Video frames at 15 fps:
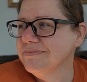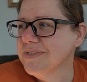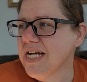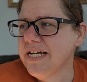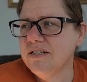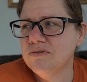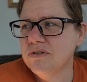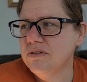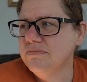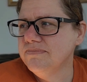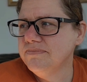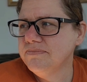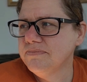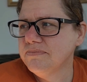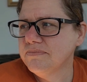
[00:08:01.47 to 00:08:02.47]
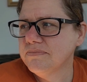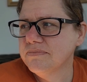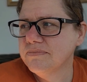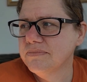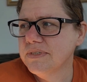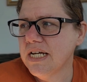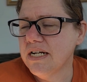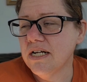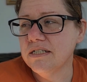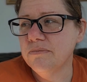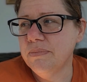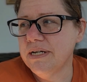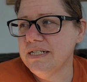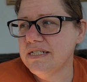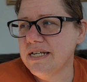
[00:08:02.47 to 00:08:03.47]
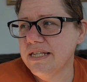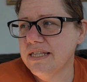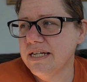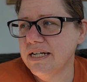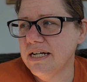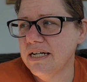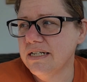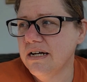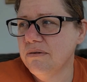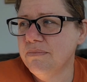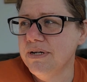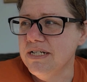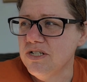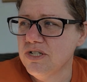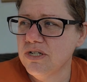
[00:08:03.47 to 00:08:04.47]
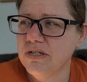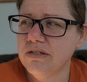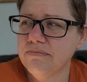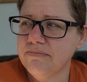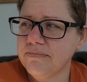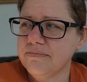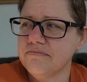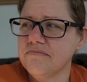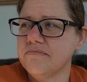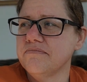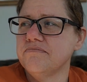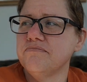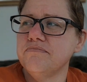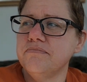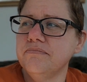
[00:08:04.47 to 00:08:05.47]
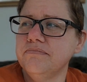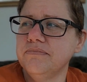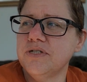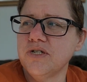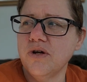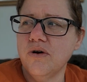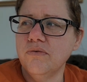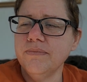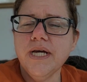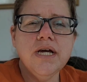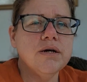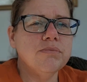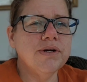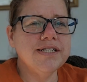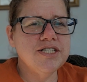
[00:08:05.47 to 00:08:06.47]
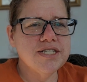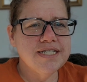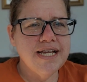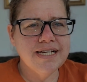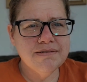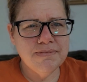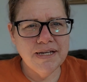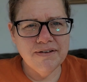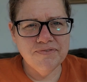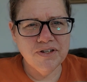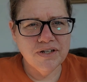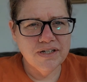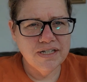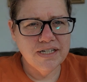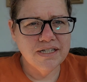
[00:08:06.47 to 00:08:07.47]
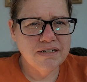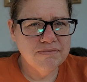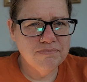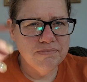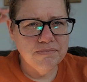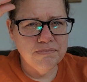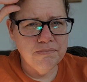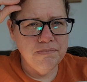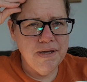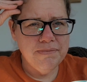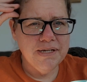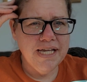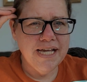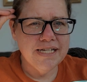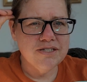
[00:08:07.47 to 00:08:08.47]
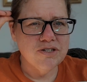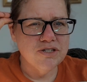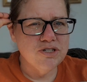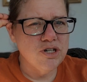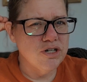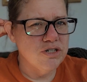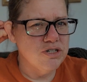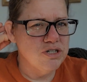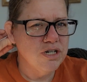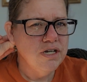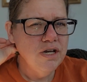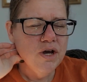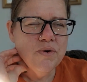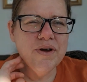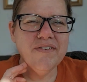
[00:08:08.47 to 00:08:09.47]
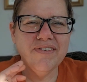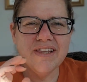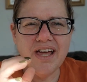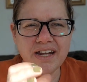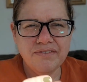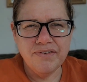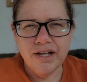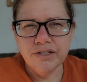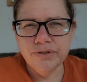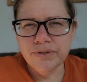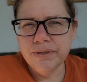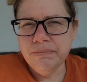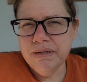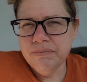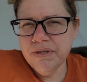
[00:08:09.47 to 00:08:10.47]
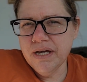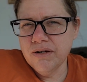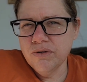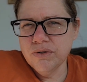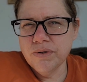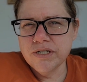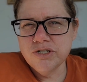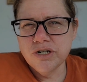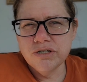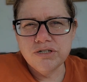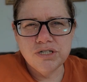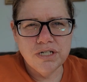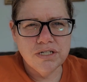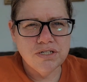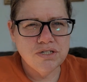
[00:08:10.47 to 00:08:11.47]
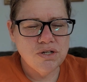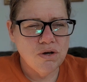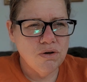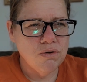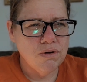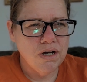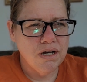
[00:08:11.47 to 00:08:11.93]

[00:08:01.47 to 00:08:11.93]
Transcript: I don't know. It all depends, I think, on how much snow. Brett just asked me if they're going to maybe cancel church. We have a lot of elderly people that go to our church, and so